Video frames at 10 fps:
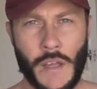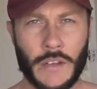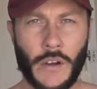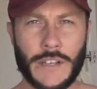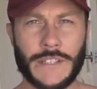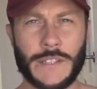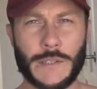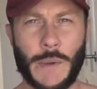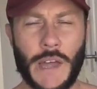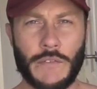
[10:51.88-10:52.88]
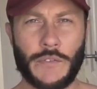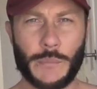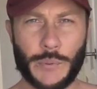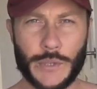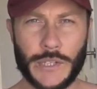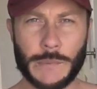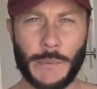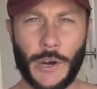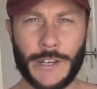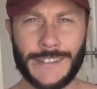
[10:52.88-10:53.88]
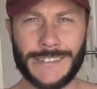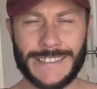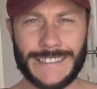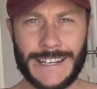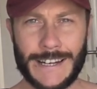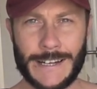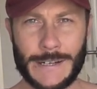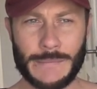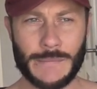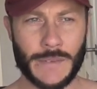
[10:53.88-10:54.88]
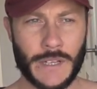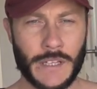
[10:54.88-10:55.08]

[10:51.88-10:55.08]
hey guys, this is Ben from Project Spartan. Now,